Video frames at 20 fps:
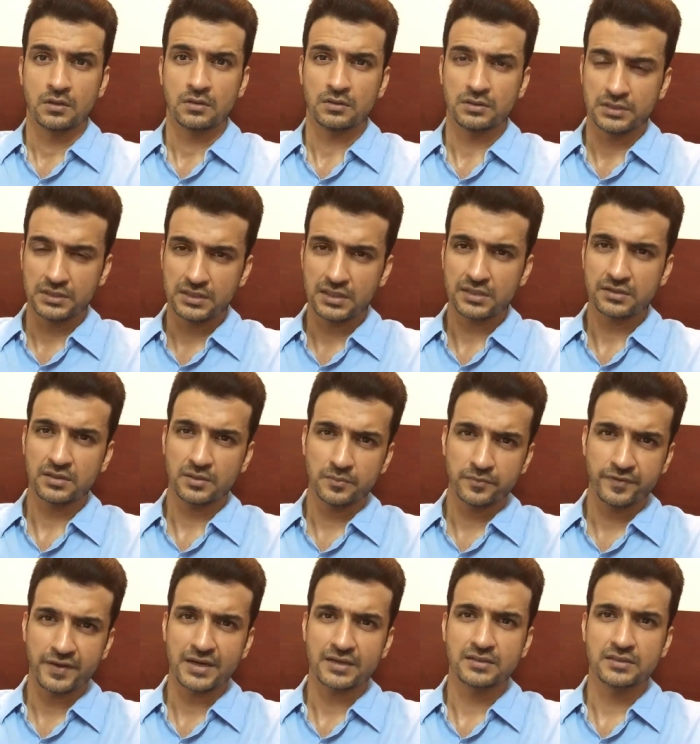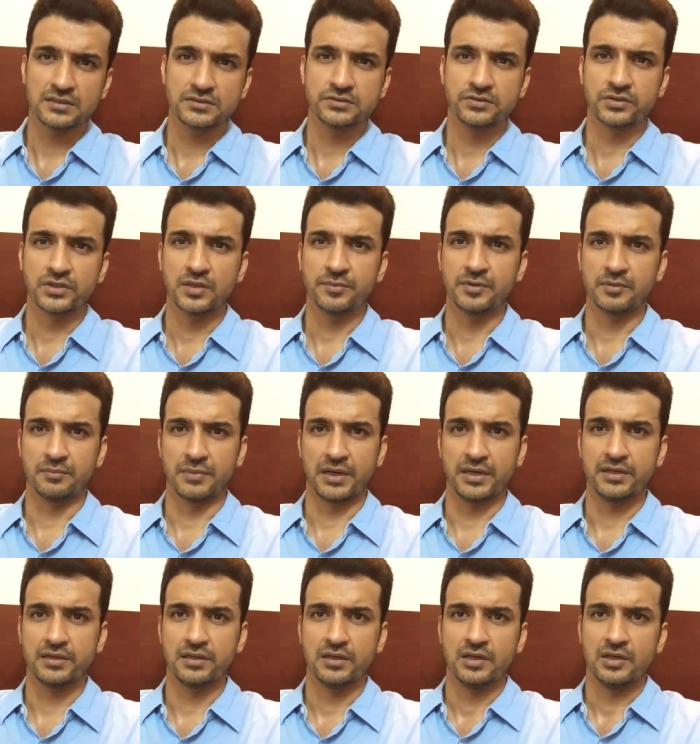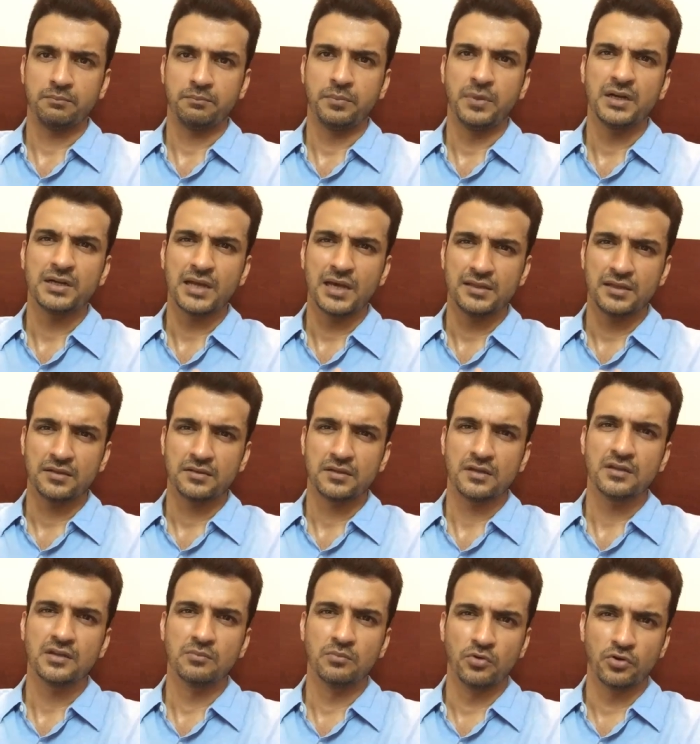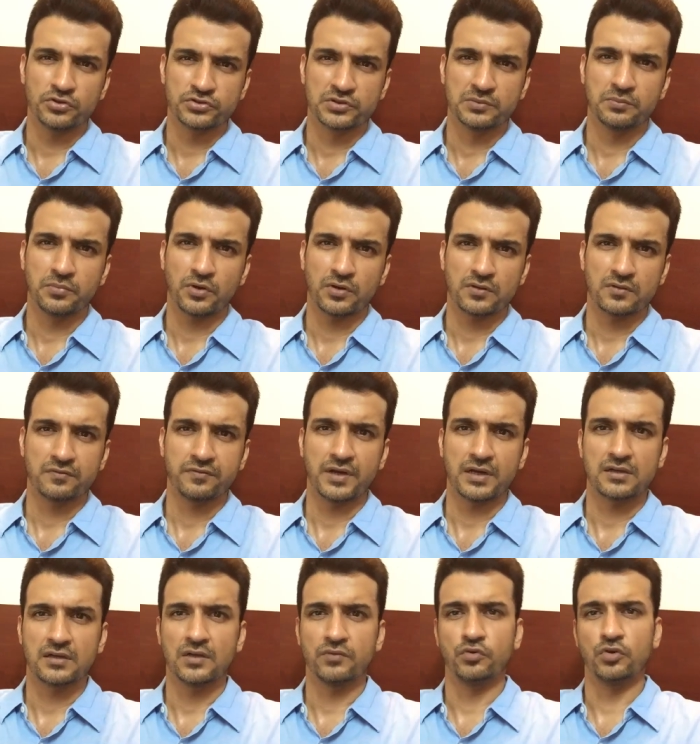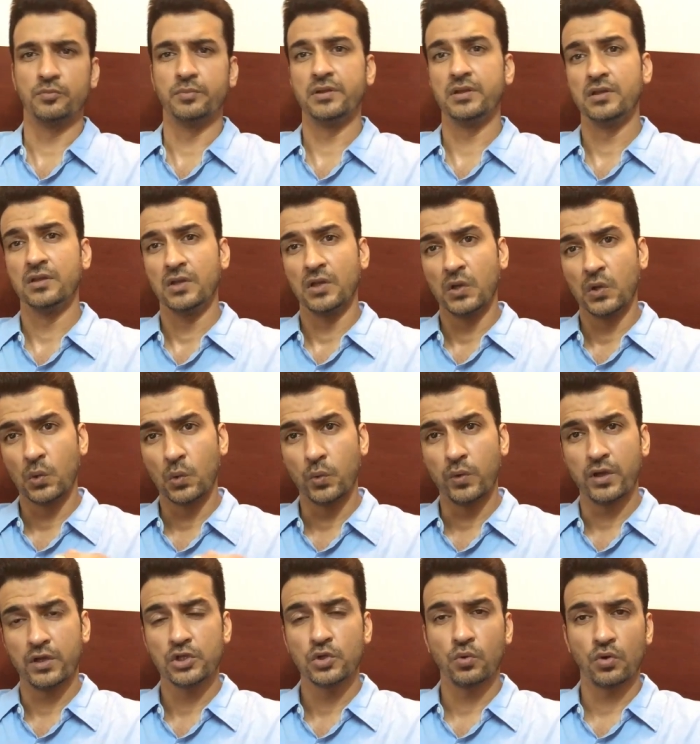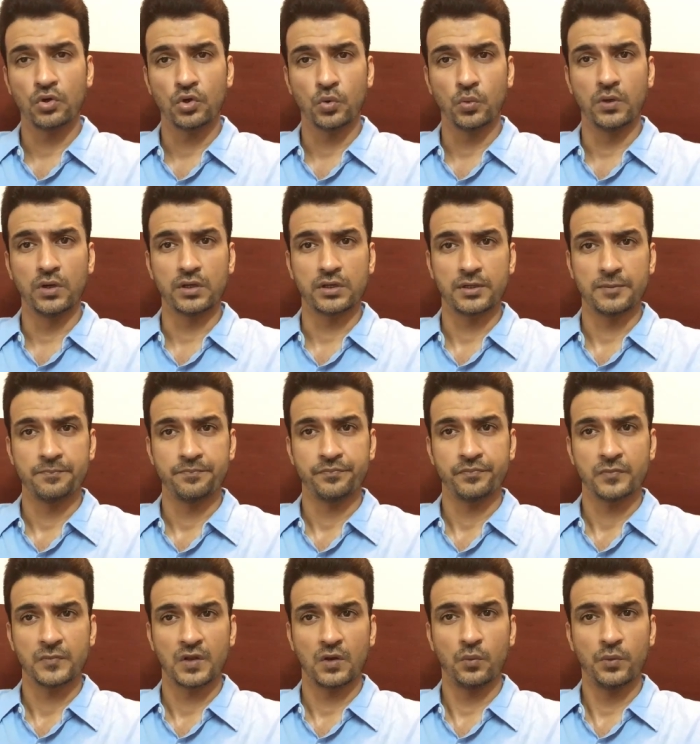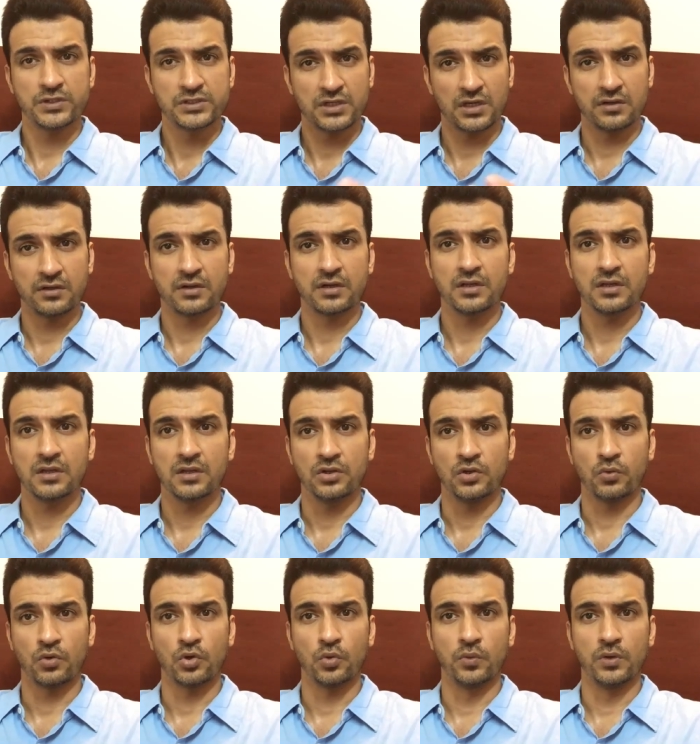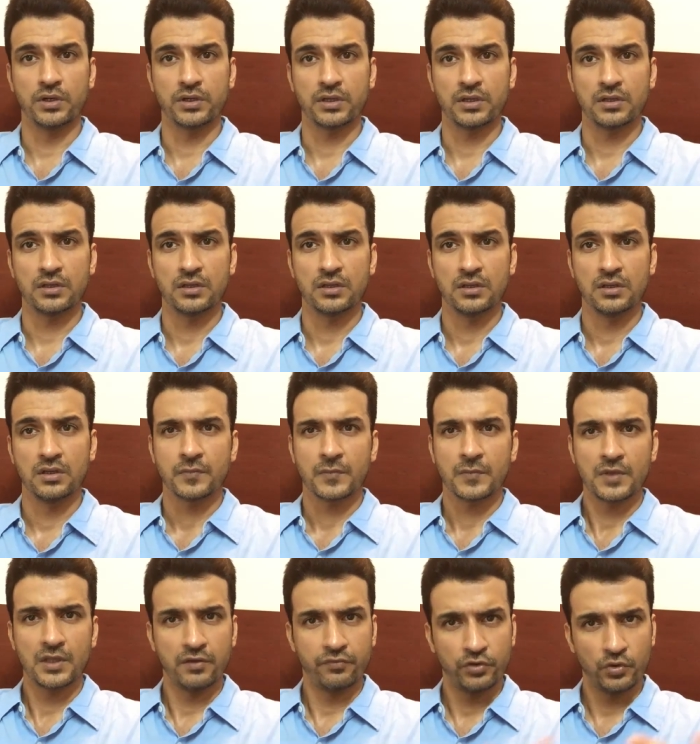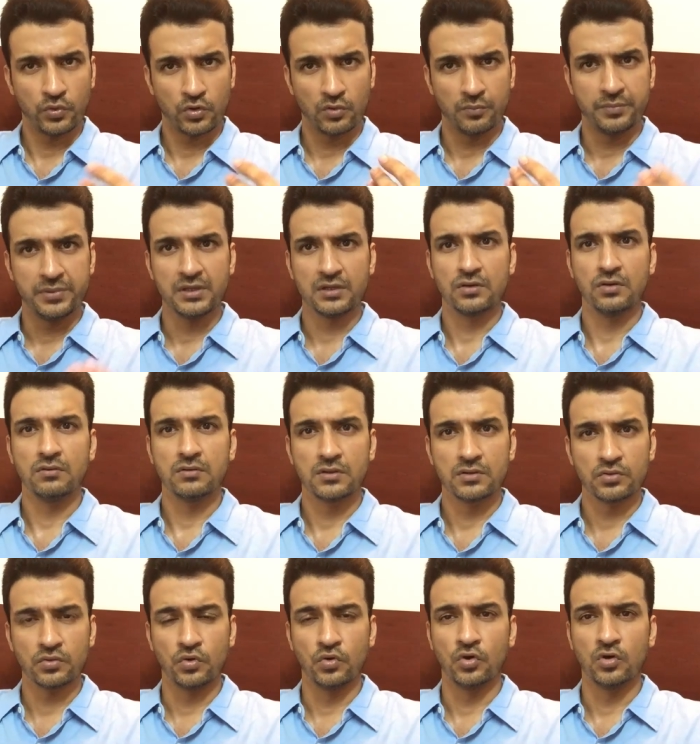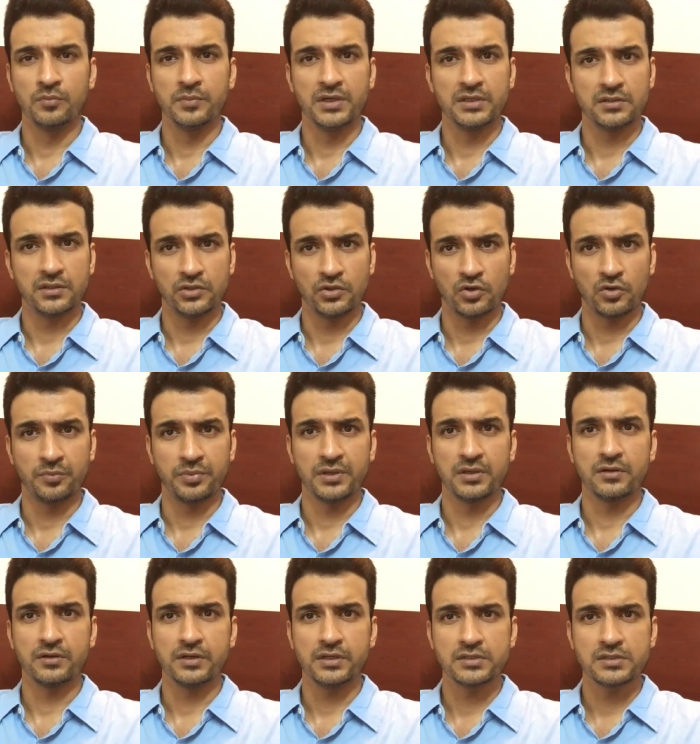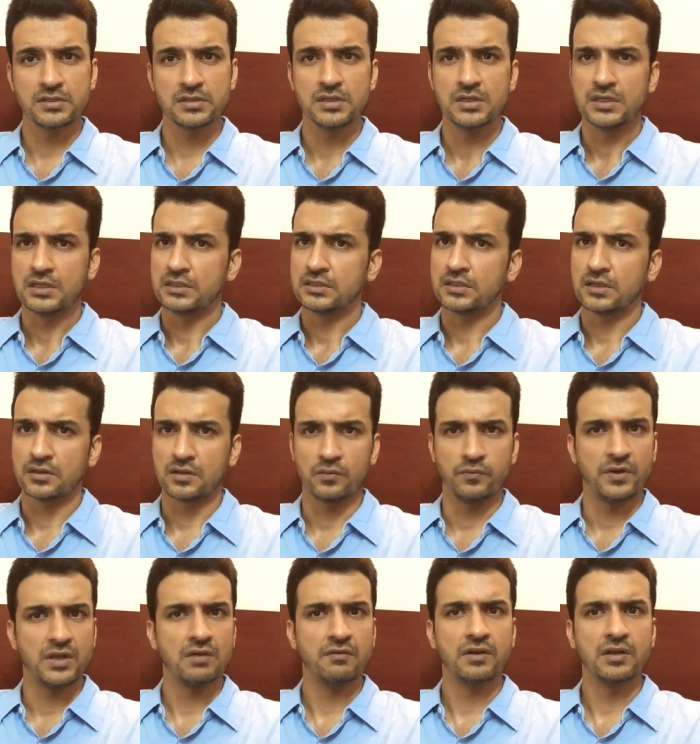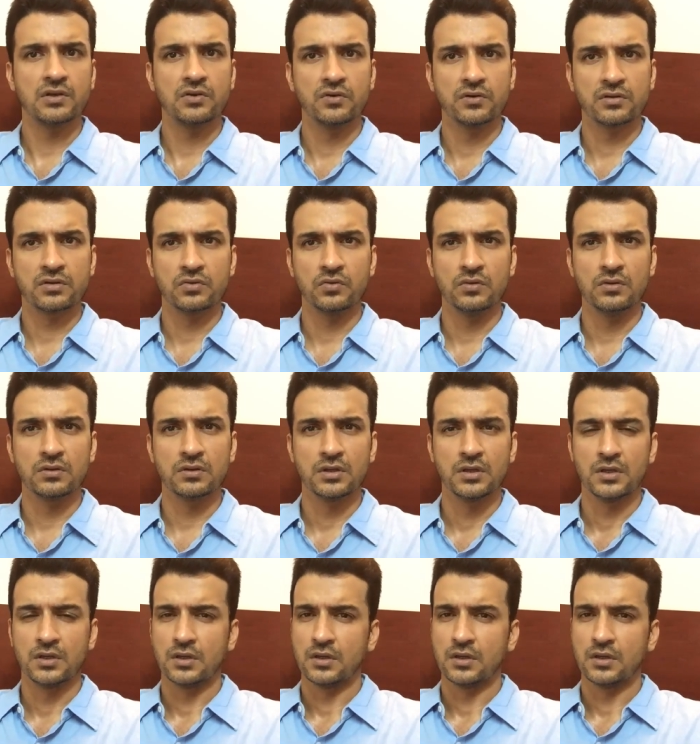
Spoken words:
So these are some factors to keep in mind, but as I said, the most important factor would be where you want to work, which country you want to work in. If you want to be closer to home in the European region, there are some very, very good schools.